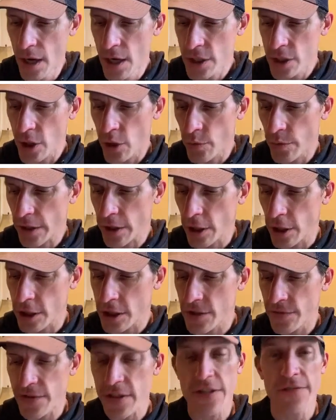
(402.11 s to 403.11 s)
So
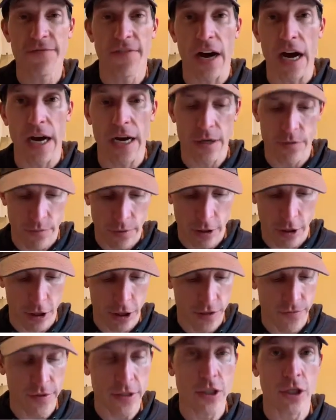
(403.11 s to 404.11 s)
recursive is fine.
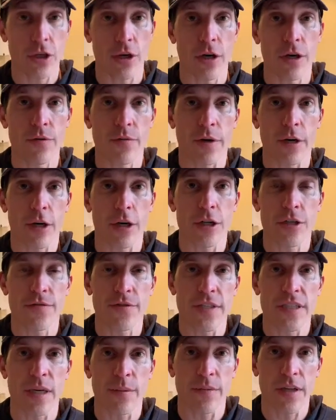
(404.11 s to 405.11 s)
Recursive is good. Recursive
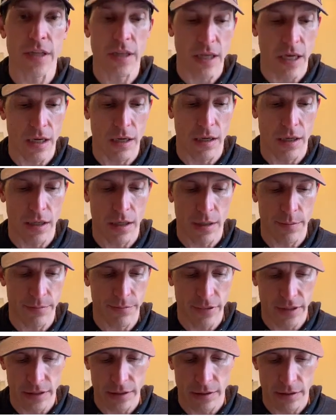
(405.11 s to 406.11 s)
is something that, I
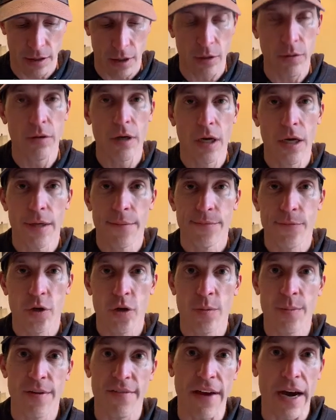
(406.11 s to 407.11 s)
don't know,
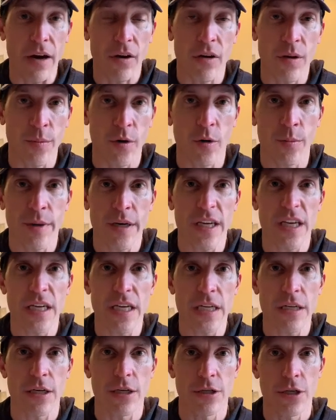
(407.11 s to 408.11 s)
could be valuable, but you
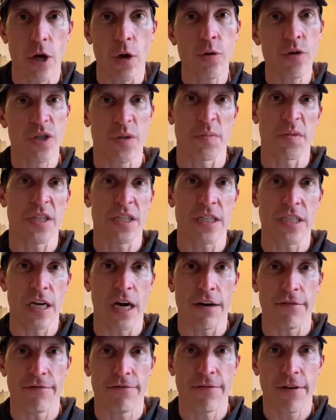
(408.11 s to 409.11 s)
need to know some
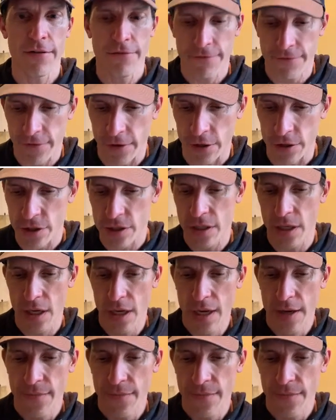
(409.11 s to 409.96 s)
stuff first.